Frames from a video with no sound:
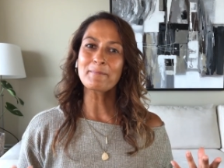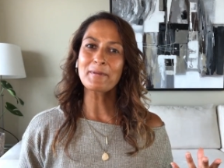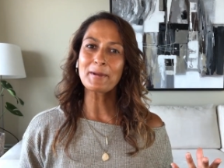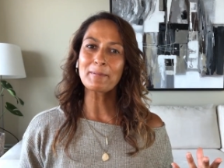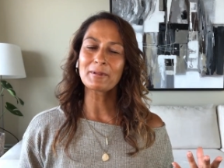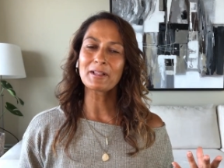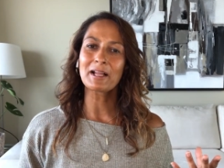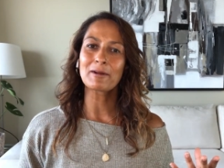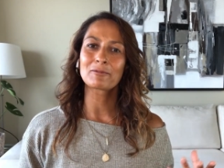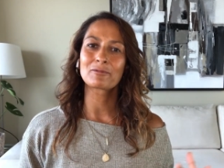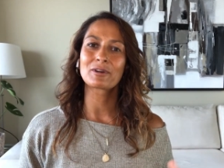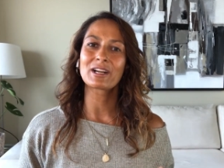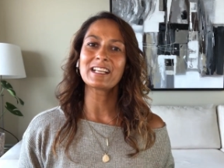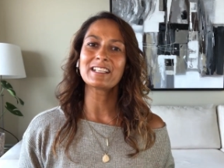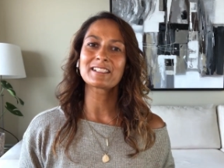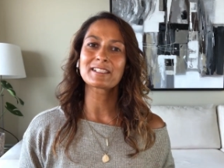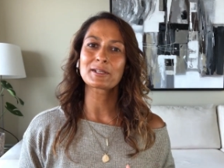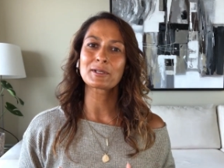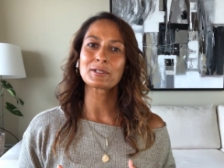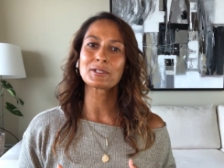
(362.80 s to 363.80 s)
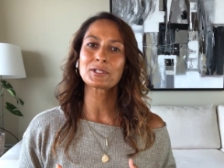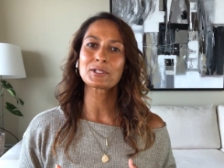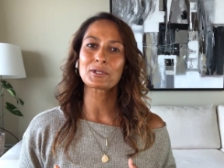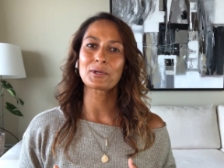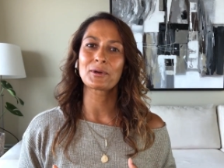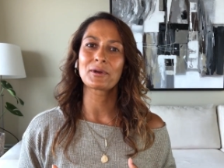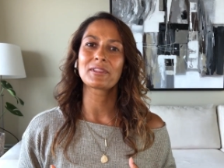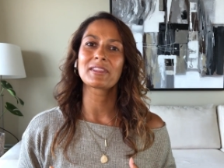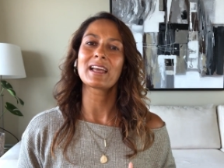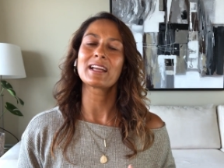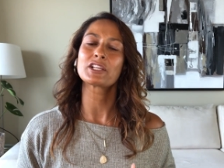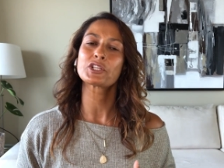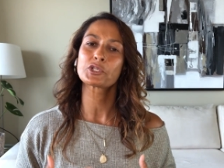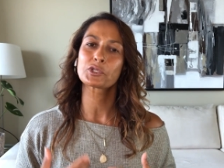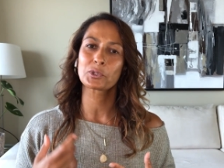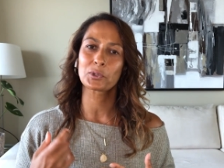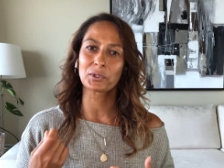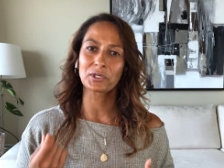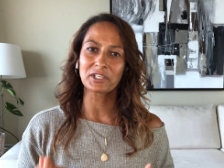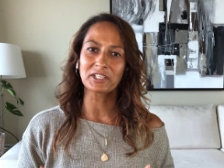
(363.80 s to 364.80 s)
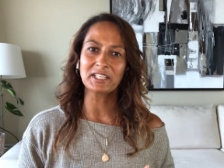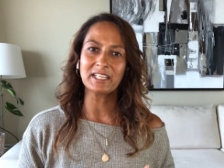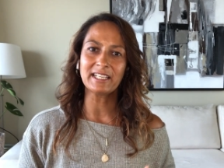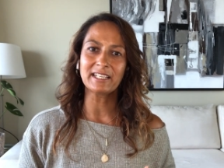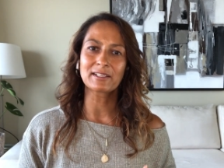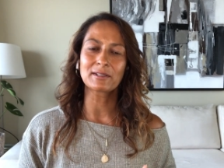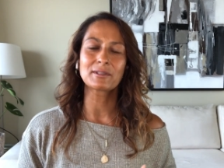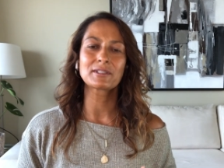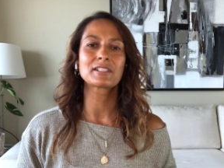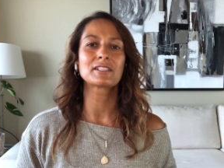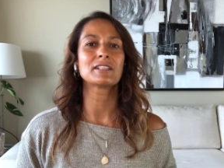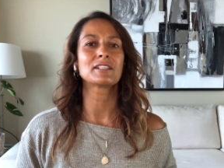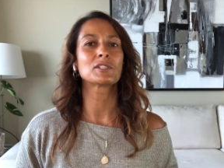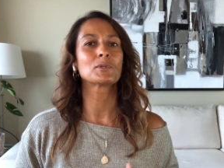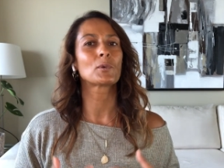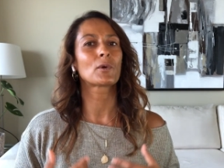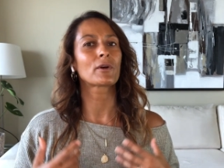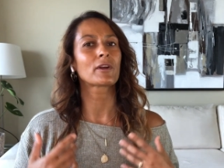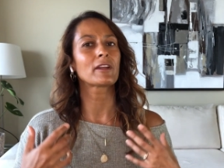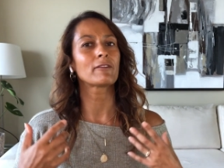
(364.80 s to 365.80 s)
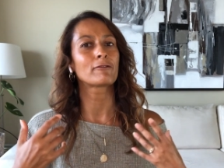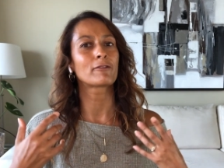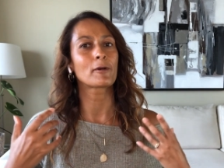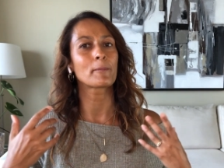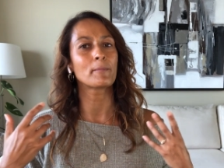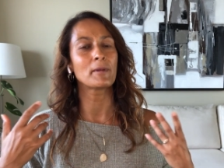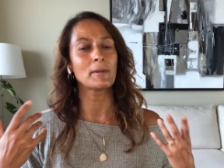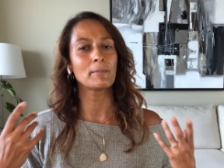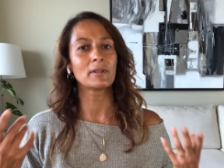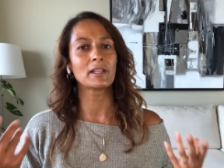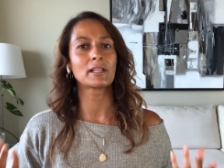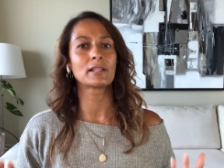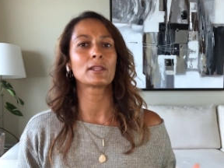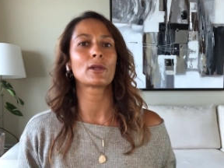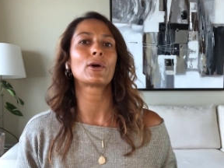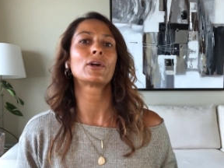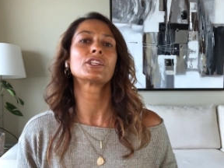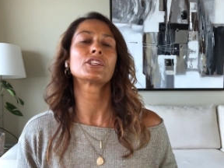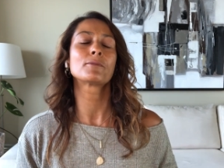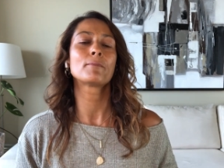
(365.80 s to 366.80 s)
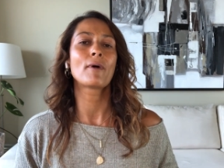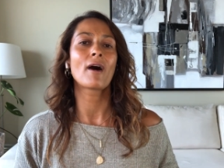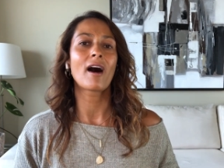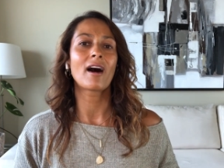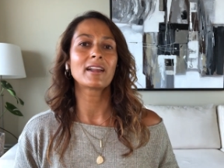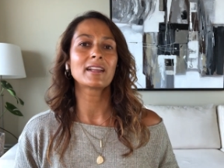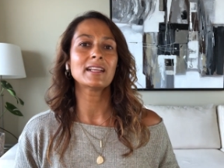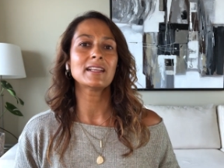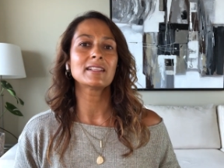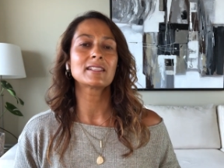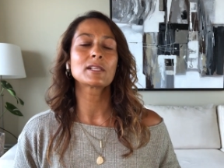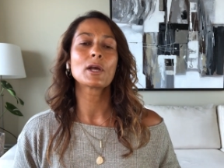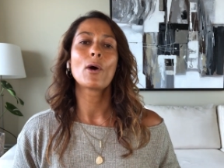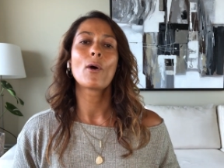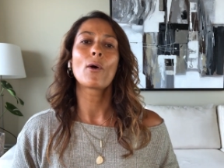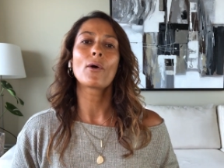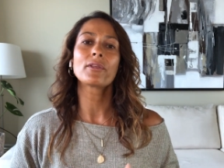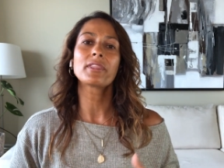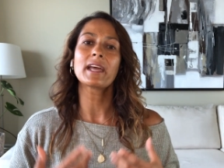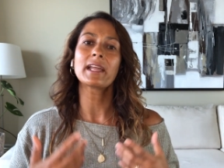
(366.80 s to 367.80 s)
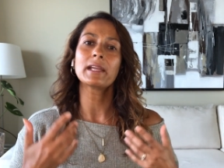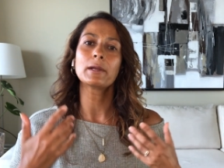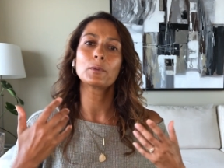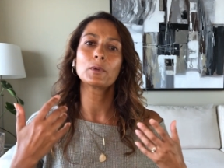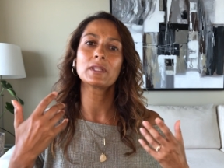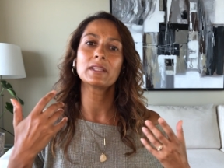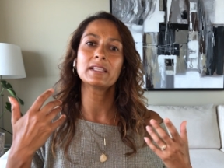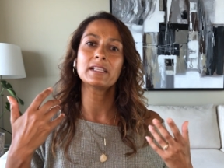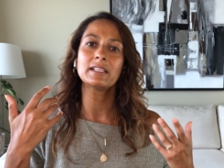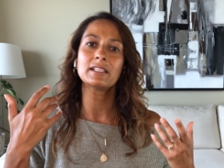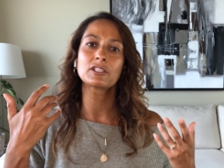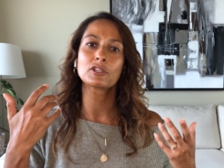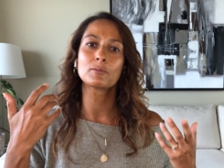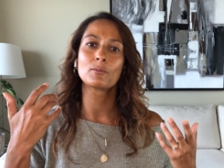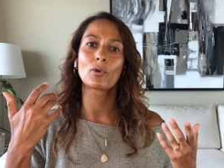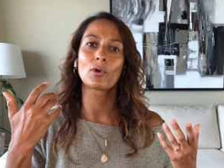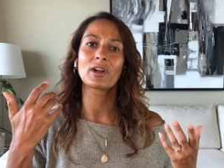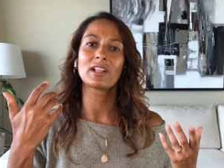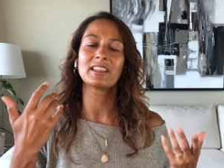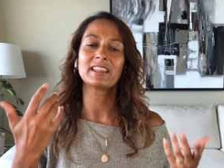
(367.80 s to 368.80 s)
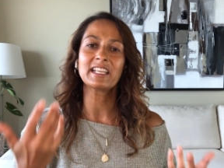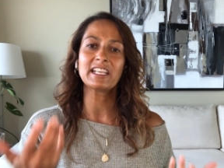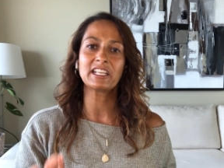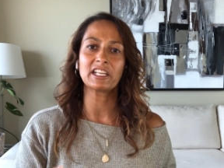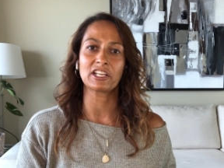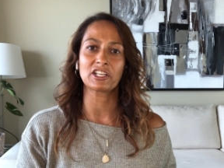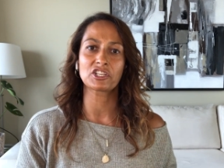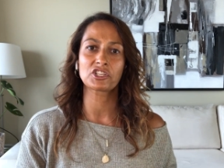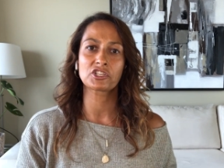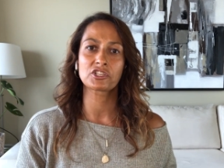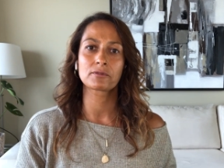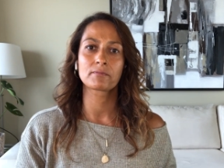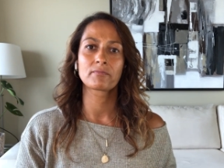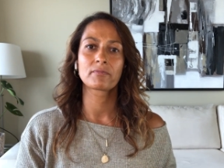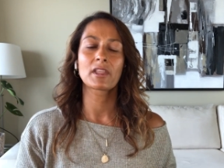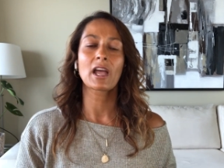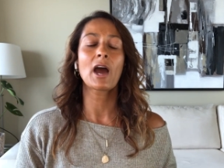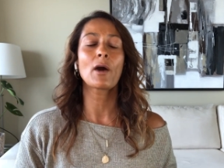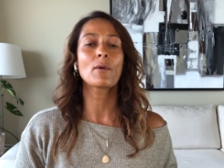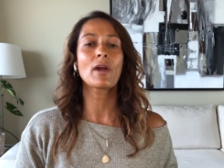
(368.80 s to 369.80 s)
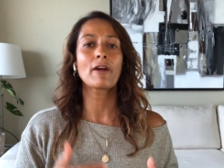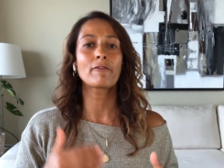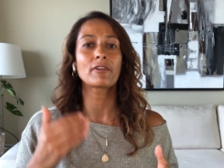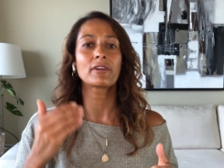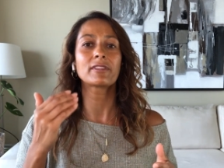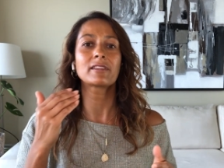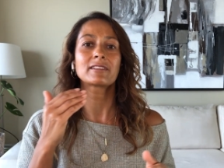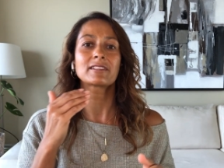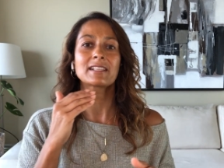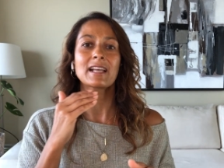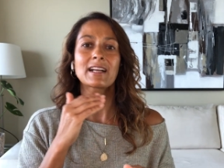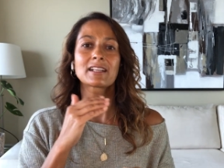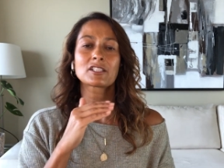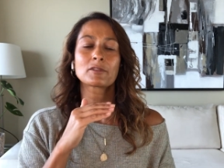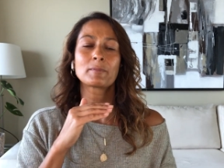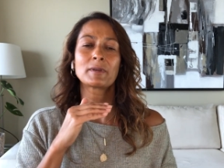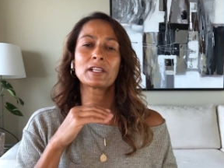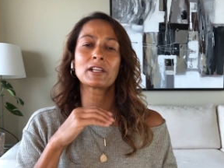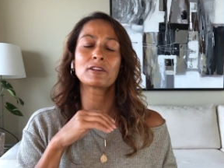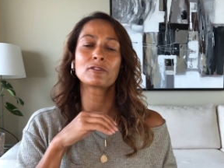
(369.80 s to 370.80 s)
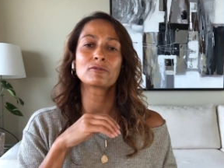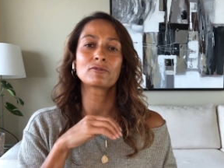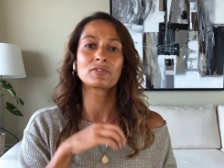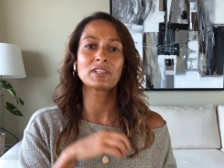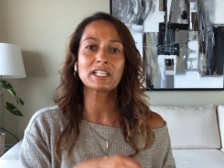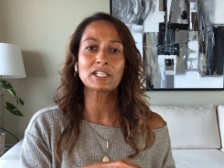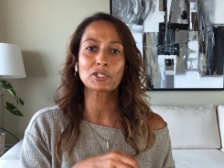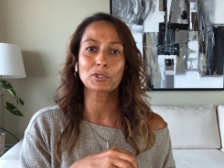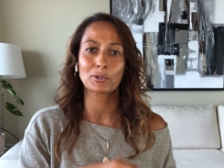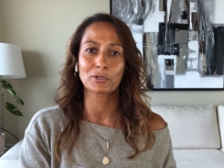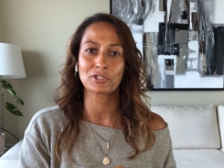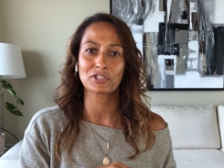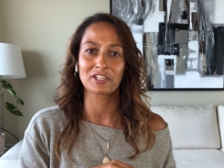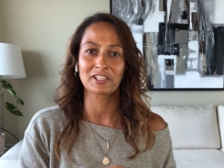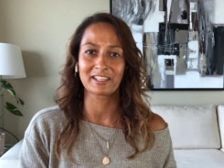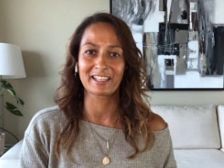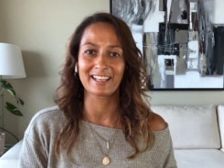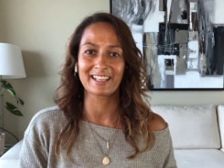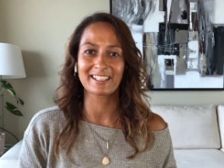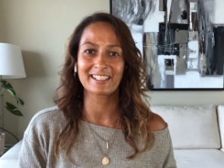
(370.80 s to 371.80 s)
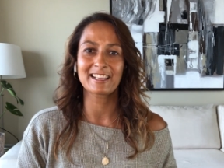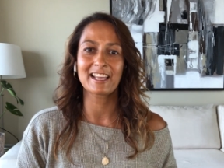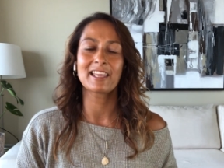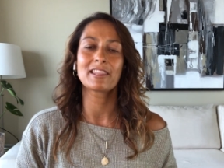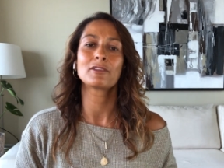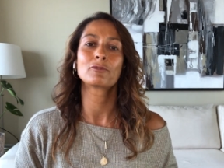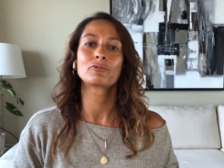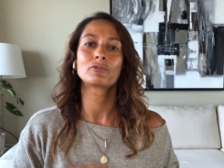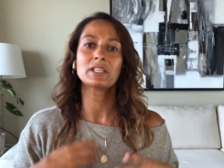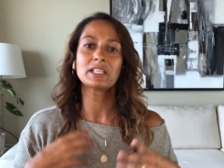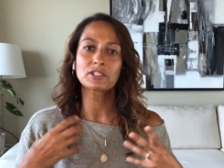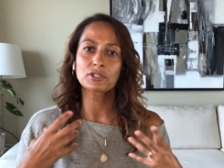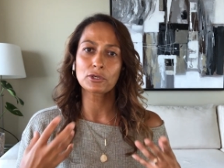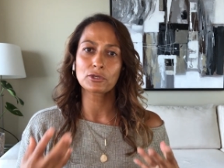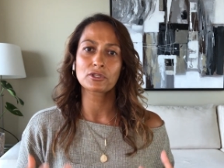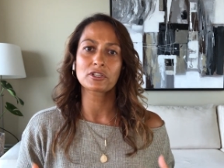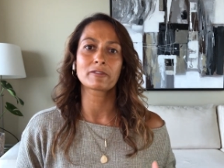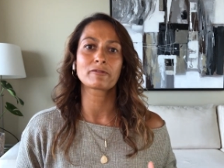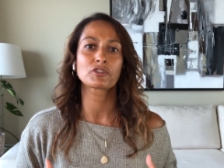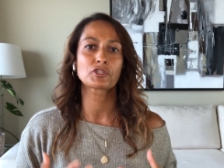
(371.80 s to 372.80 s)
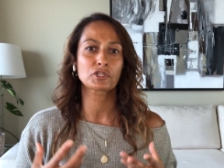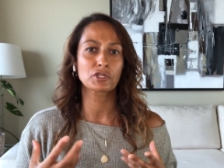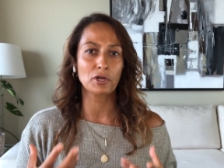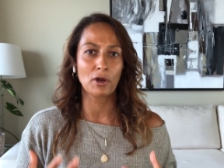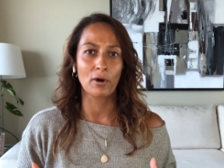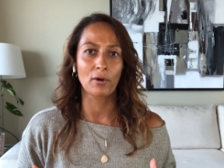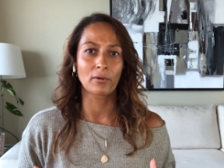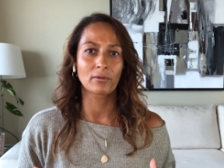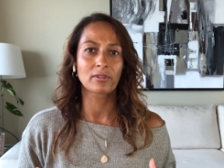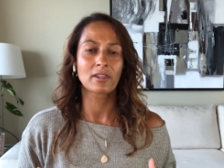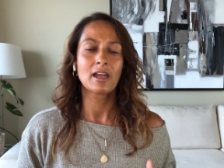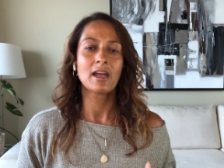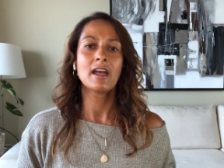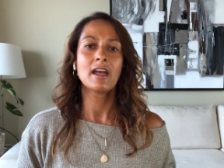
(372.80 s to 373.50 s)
people have raised the concern that shorter needles doesn't work for people in larger bodies or that it would lead to more leakage. However, there's actually been research on this and the research have shown